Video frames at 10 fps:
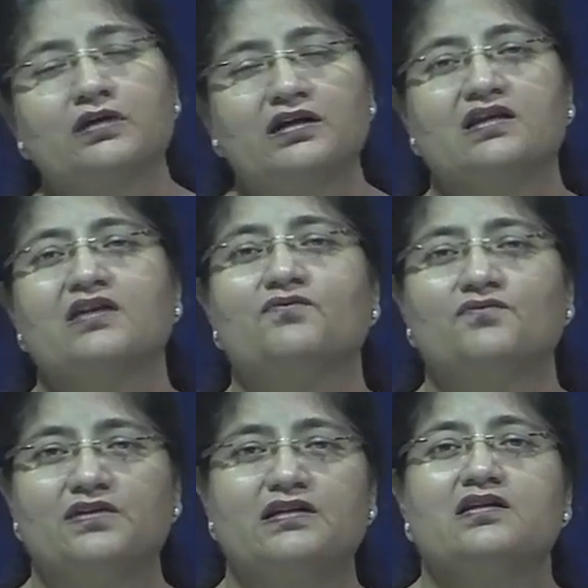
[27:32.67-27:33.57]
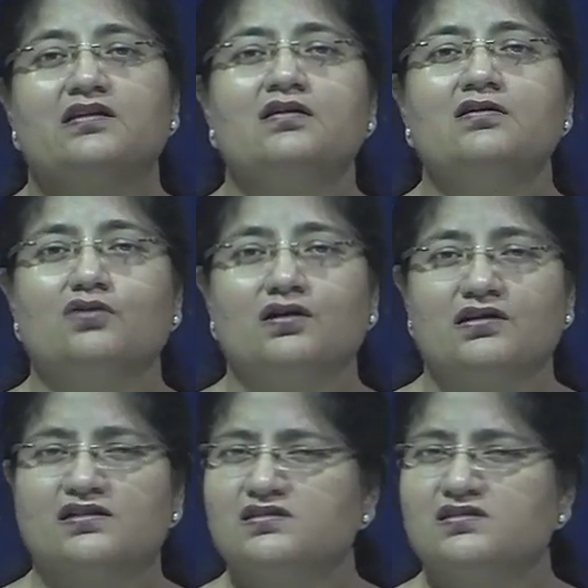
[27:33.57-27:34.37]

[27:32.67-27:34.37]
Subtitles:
at them within the context.